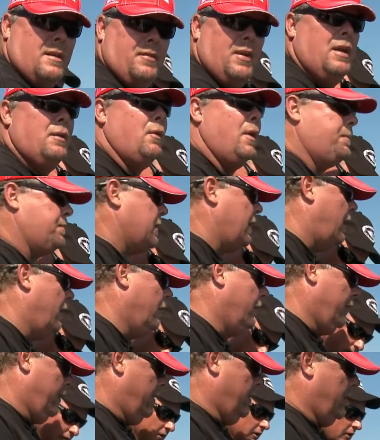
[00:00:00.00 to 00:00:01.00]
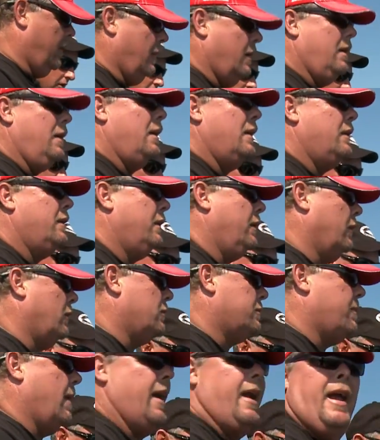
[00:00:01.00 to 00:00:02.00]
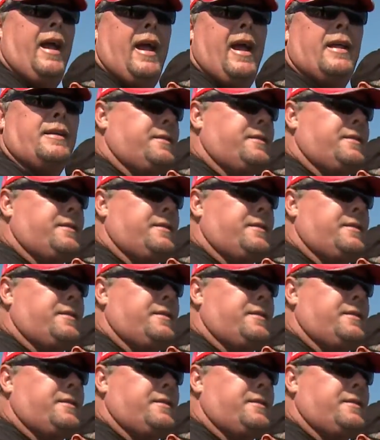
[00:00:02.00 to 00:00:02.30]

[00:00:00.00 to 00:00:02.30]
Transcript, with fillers: if he rips out, there goes my hand.